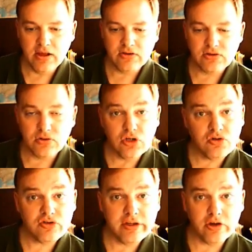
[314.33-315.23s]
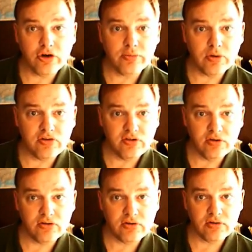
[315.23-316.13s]
So usually como is
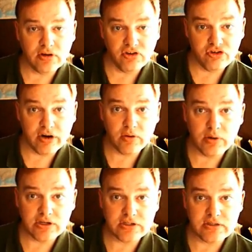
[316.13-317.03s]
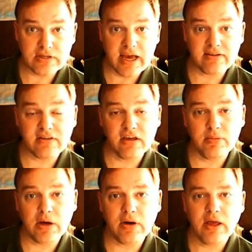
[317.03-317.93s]
used to construct questions asking
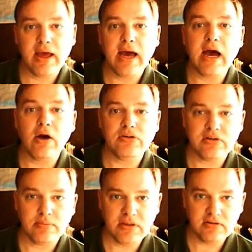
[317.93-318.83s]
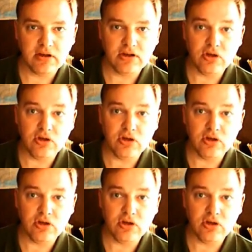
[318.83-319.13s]
about how something's done.